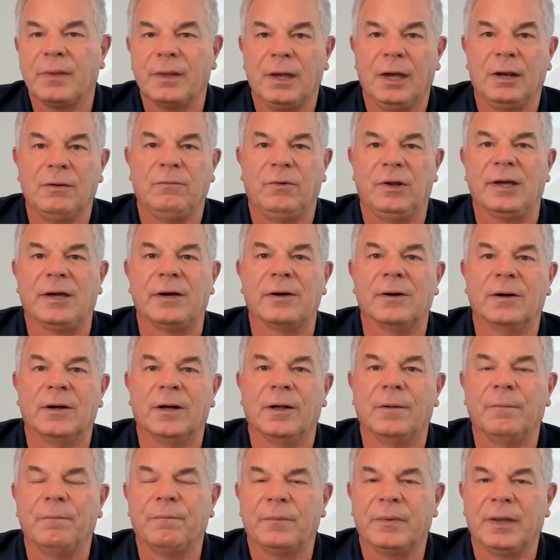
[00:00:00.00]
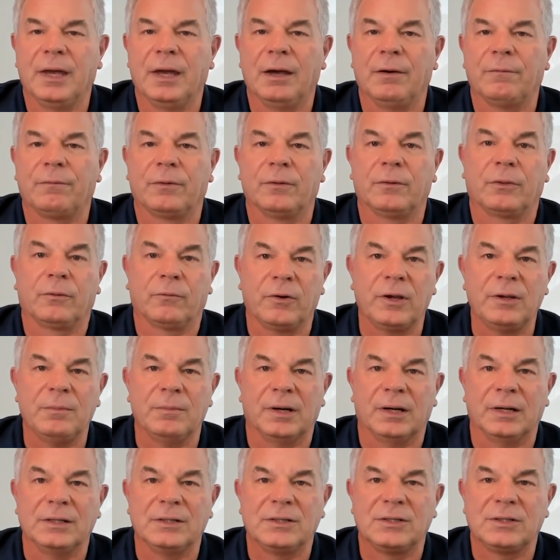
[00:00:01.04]
and recall after 3
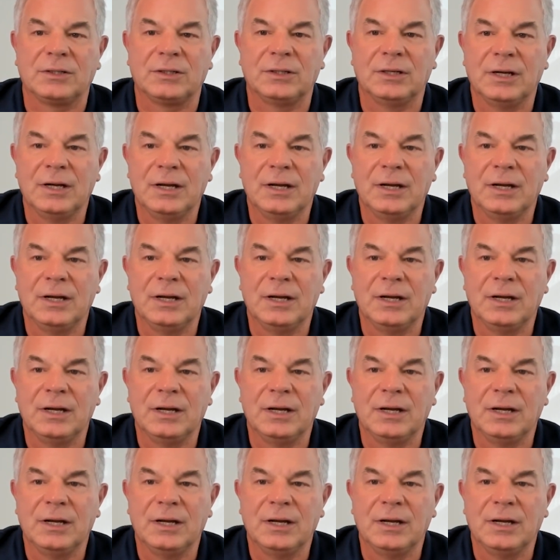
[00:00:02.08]
months.